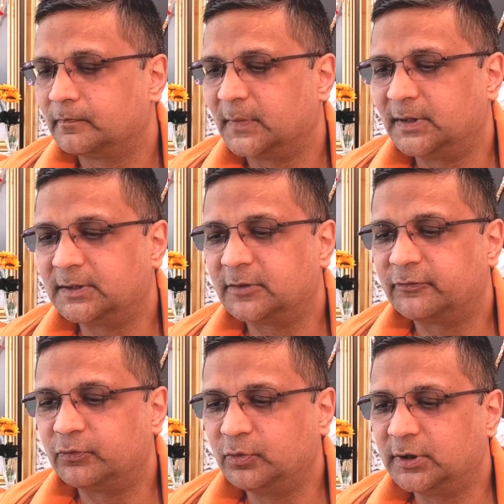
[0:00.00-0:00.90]
It is a
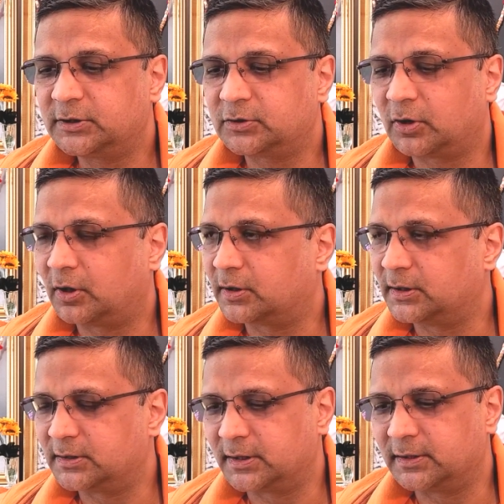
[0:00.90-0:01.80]
foolish thought,
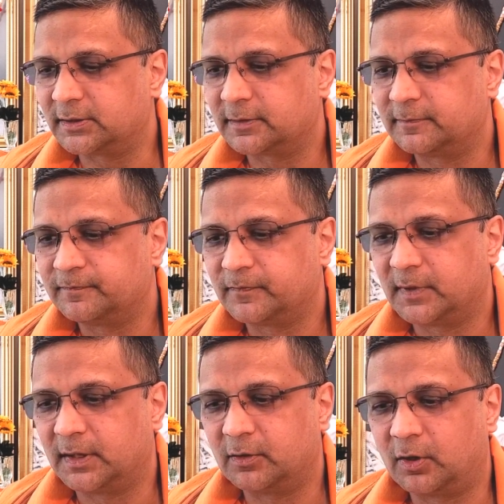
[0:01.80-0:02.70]
he says.
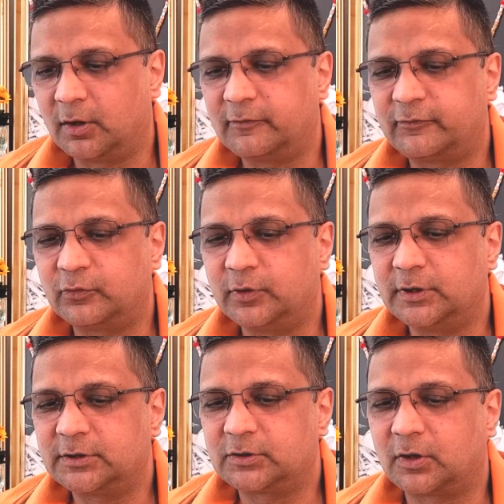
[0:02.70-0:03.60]
And all
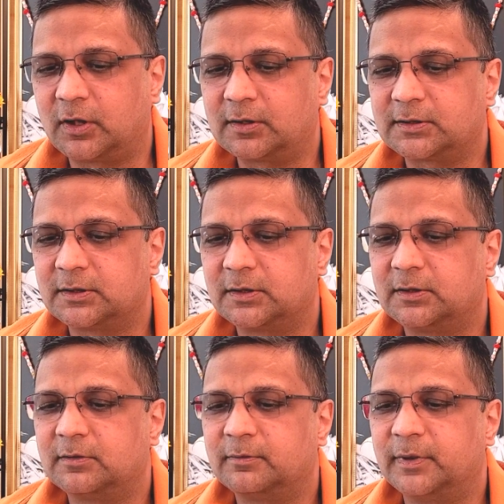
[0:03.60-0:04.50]
foolish thoughts
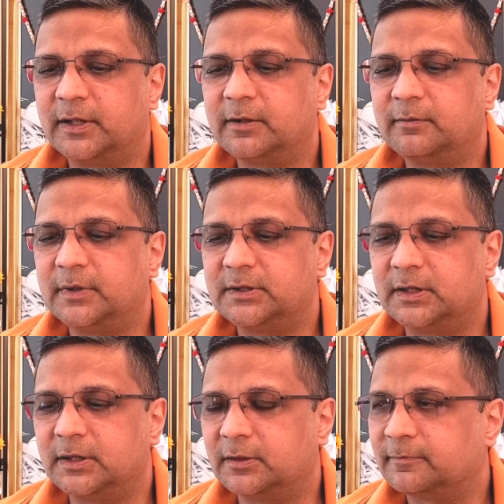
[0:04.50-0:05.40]
bring
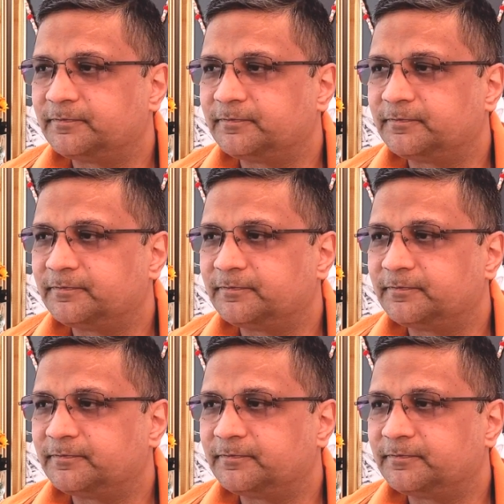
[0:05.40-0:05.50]
misery.